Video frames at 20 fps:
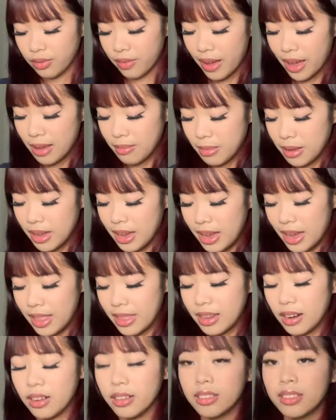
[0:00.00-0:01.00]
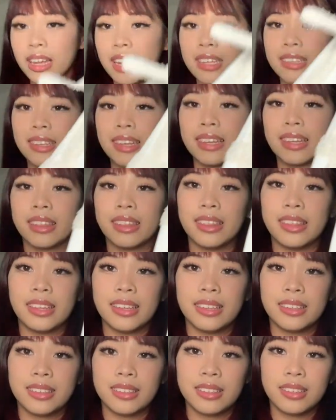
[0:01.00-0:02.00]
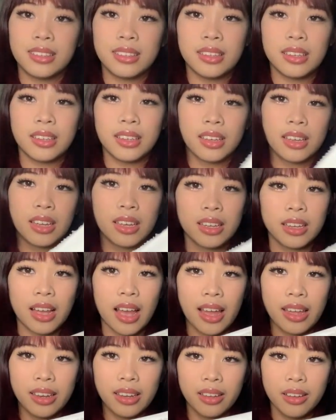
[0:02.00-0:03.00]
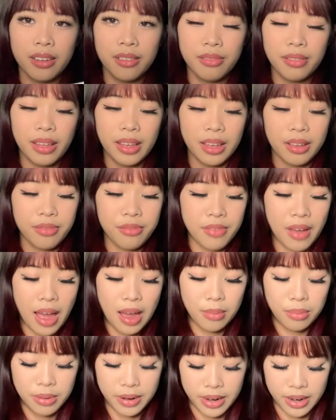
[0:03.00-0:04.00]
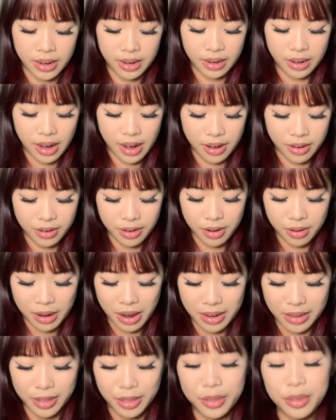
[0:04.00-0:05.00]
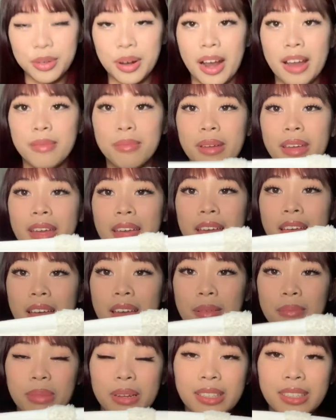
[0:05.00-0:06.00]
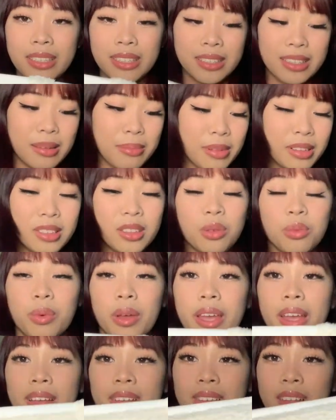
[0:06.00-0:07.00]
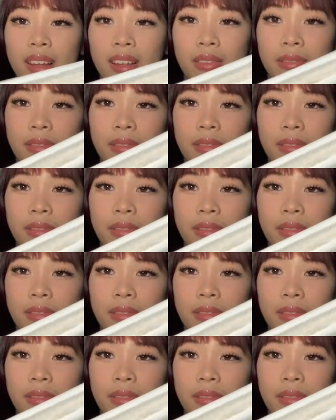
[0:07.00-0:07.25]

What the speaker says: vibe, and then also has like this kind of like fabric, I don't know how to describe it, but it's the same as the wings all